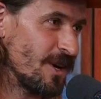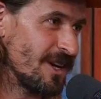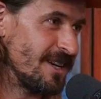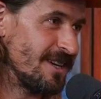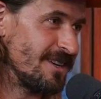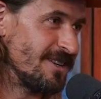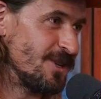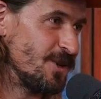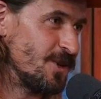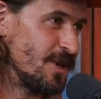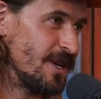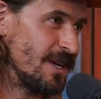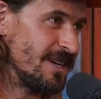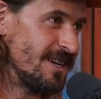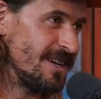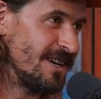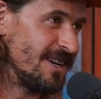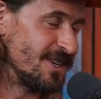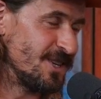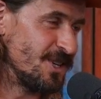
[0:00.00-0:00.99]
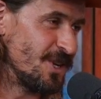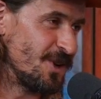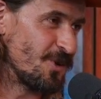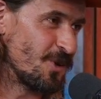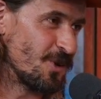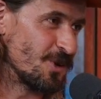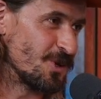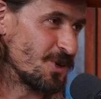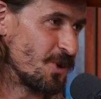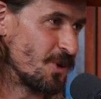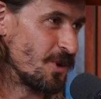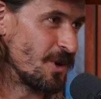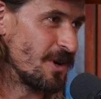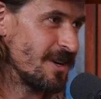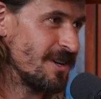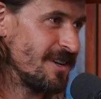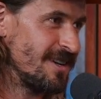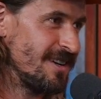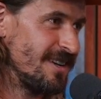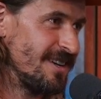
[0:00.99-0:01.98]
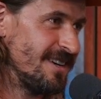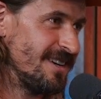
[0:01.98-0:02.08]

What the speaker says: walking into a general store?